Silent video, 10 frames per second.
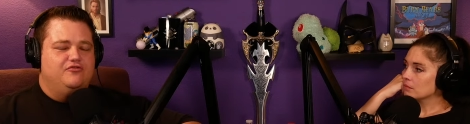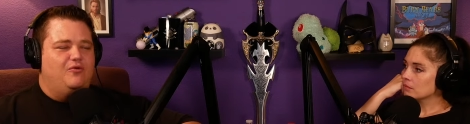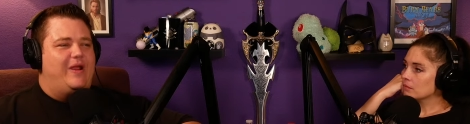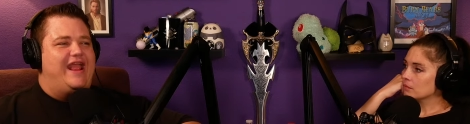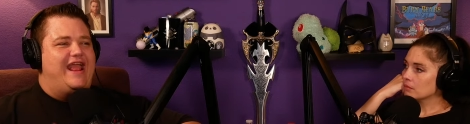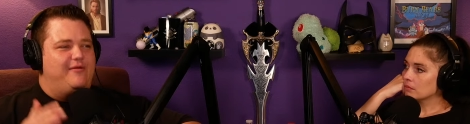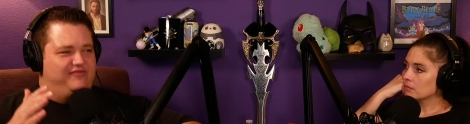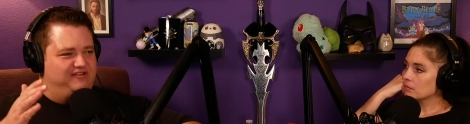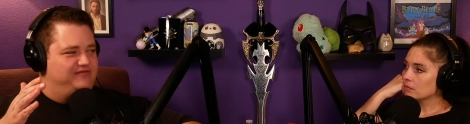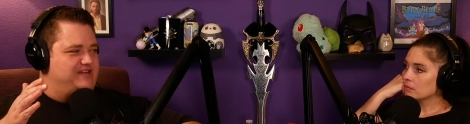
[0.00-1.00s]

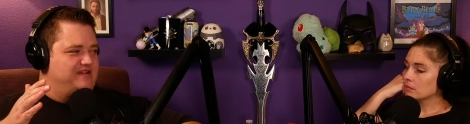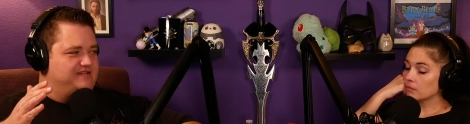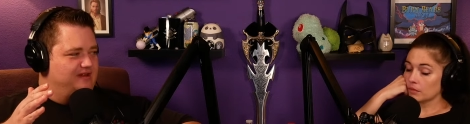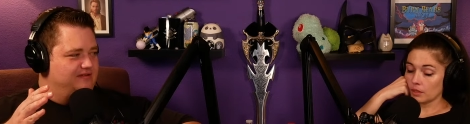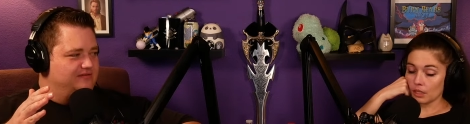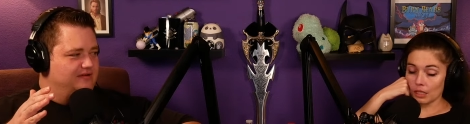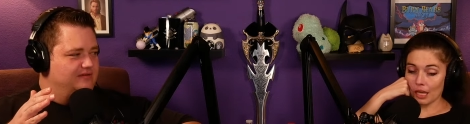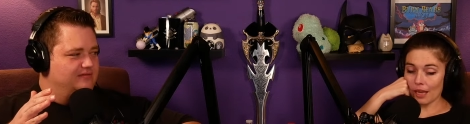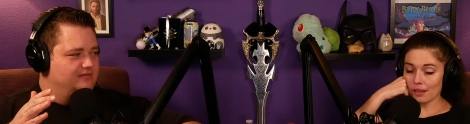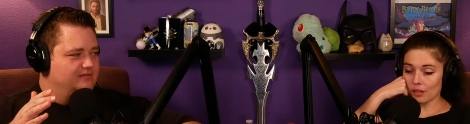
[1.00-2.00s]
Speaker 1: grams of testosterone.
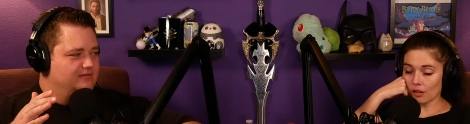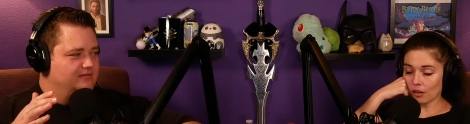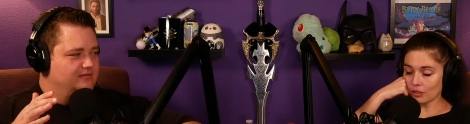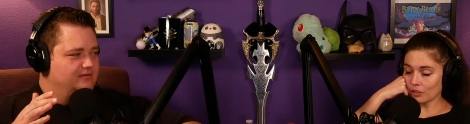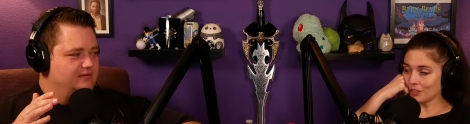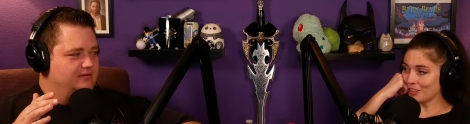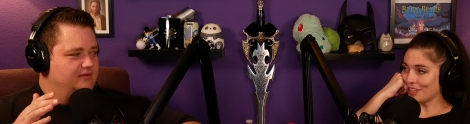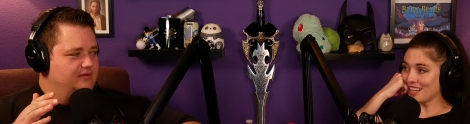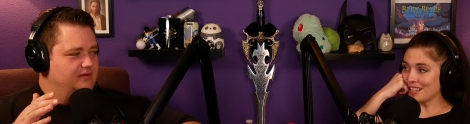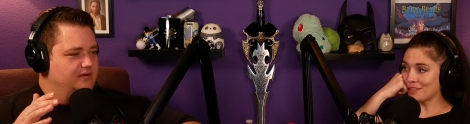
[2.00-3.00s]
Speaker 2: Yeah, and their hearts are just
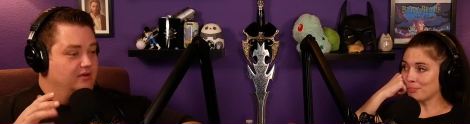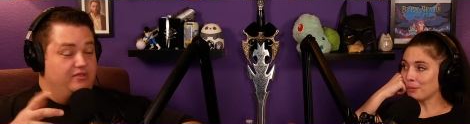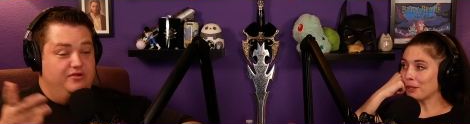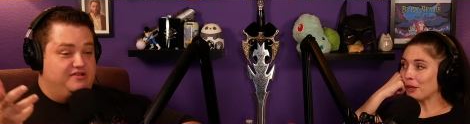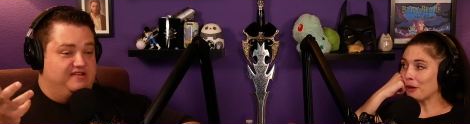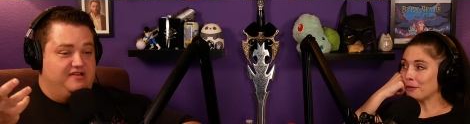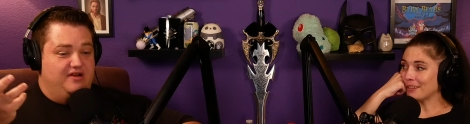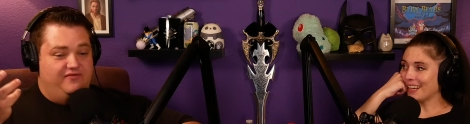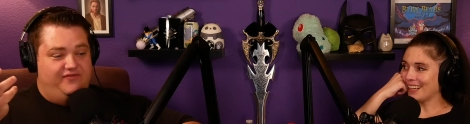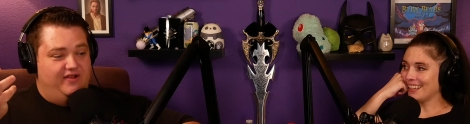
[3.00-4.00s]
exploding. They're just
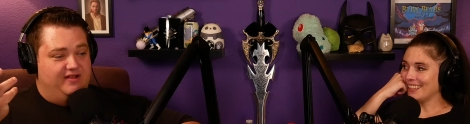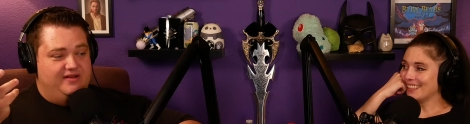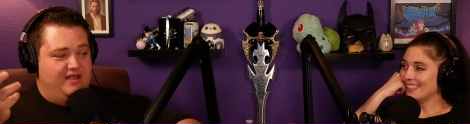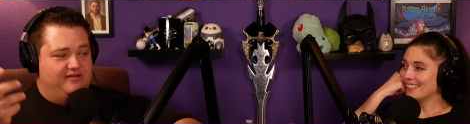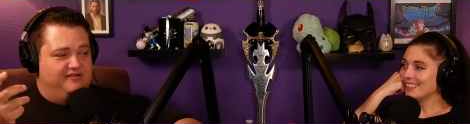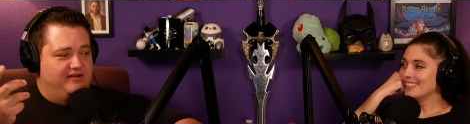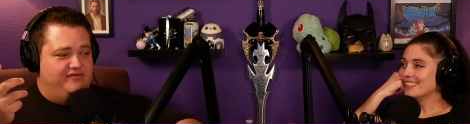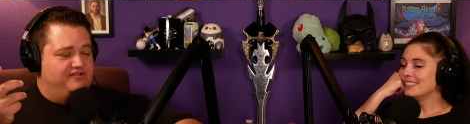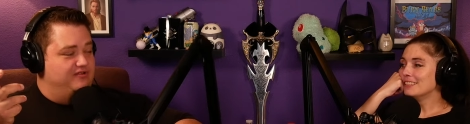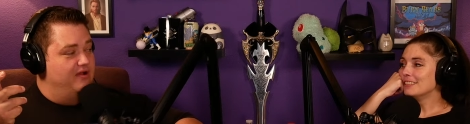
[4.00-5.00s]
gonna
Speaker 1: fucking yeah, they're just gonna have
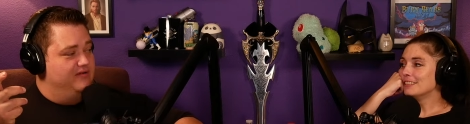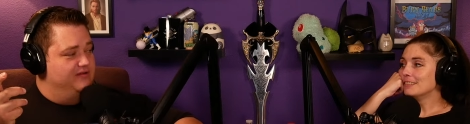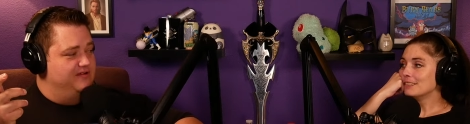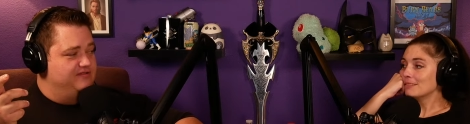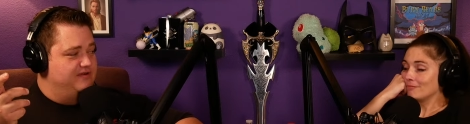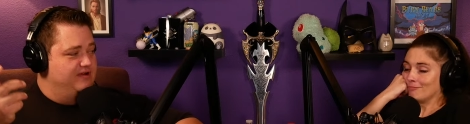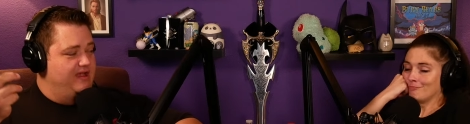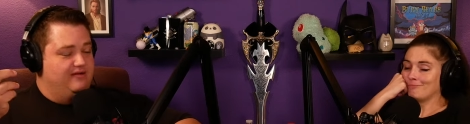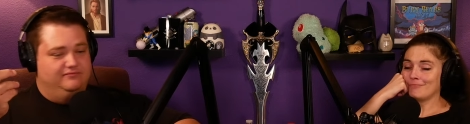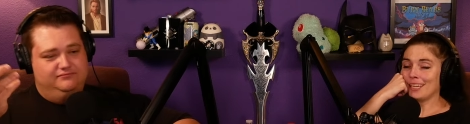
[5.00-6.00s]
a stroke. They're gonna stroke
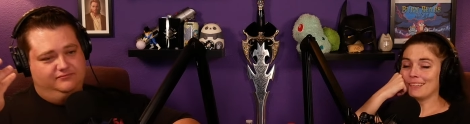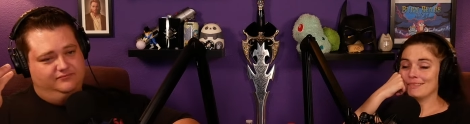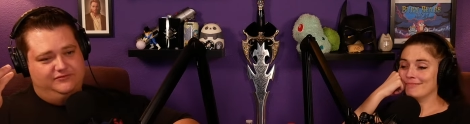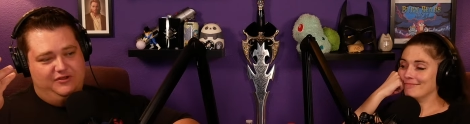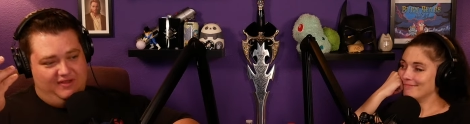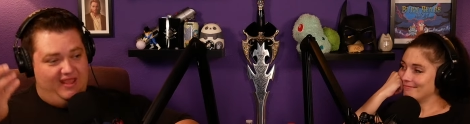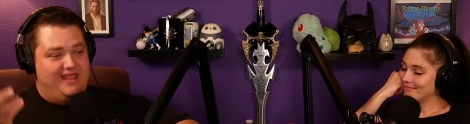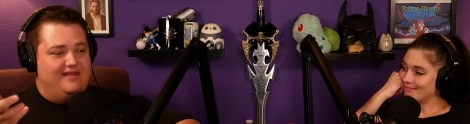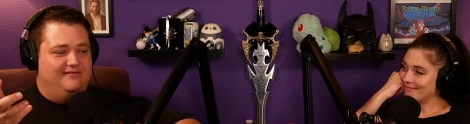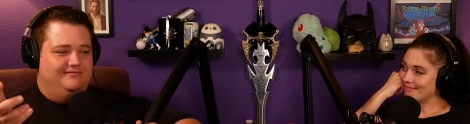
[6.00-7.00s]
out. Yeah, you
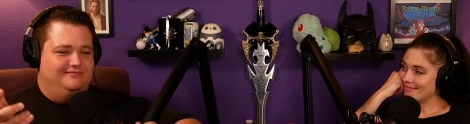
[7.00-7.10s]
can't.